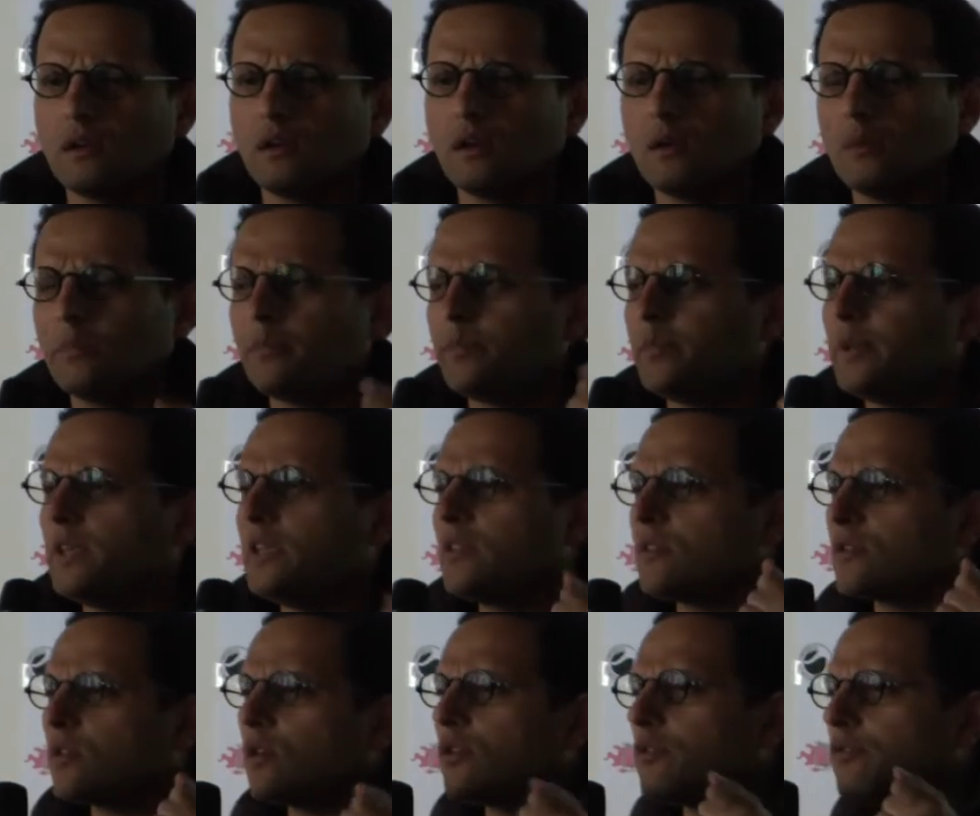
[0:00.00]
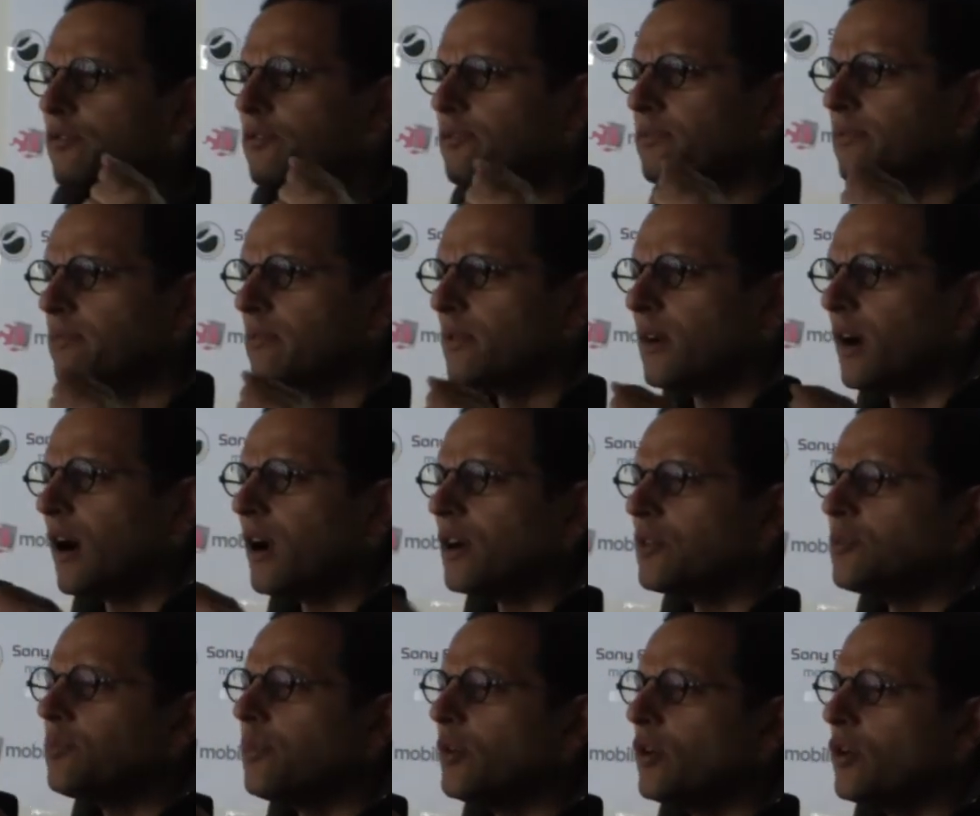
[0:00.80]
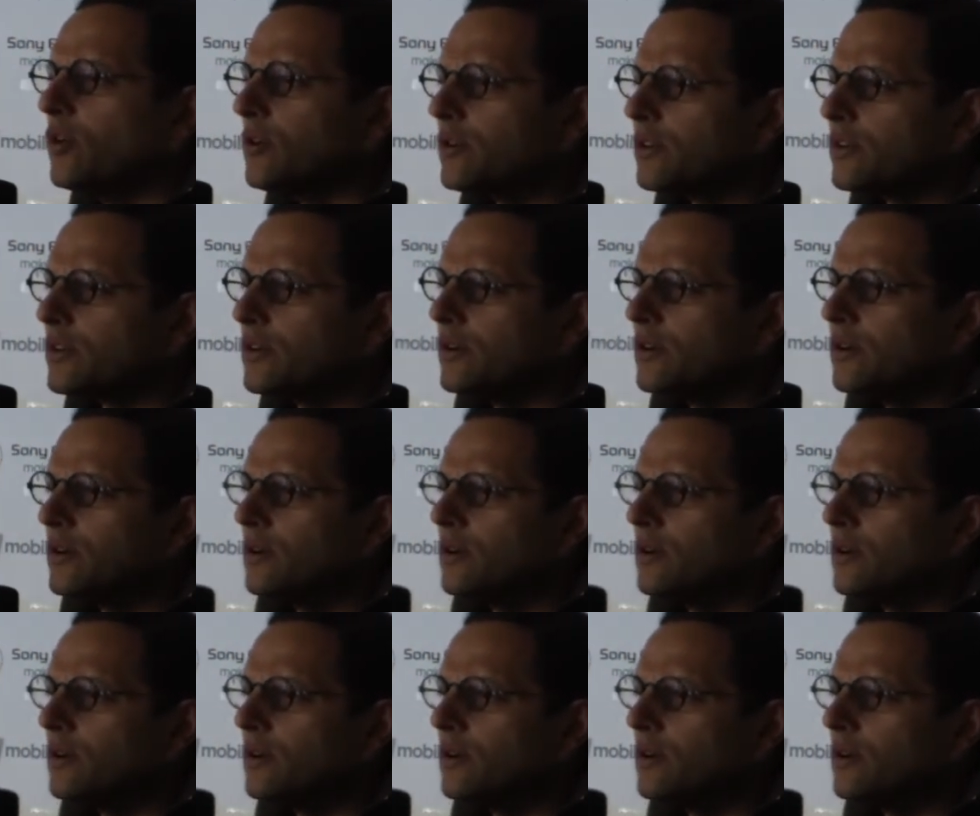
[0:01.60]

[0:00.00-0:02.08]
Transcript: a piece of cardboard,